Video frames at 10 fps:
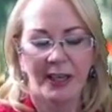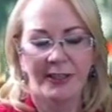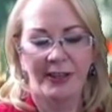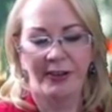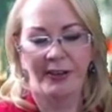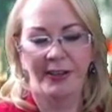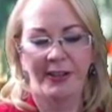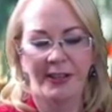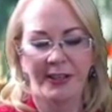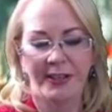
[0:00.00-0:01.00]
So
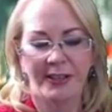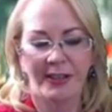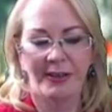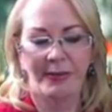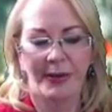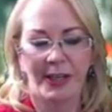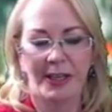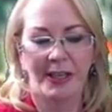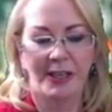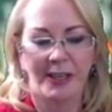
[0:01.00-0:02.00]
this is going to
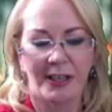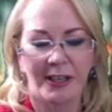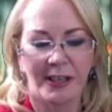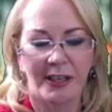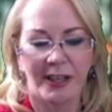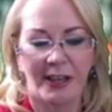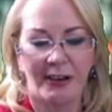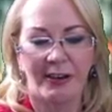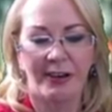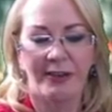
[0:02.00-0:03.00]
be in an
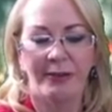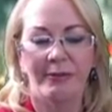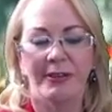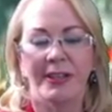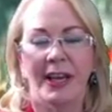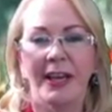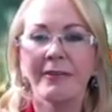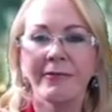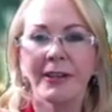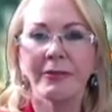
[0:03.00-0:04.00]
area which can
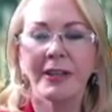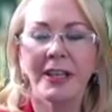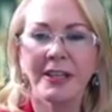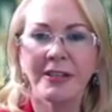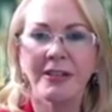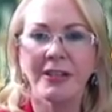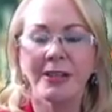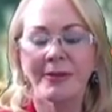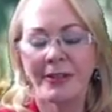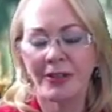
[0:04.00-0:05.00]
affect
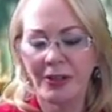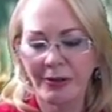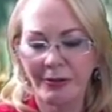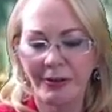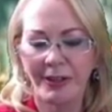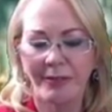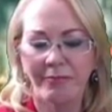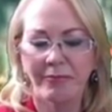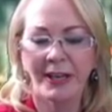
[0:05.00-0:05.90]
relationships, children,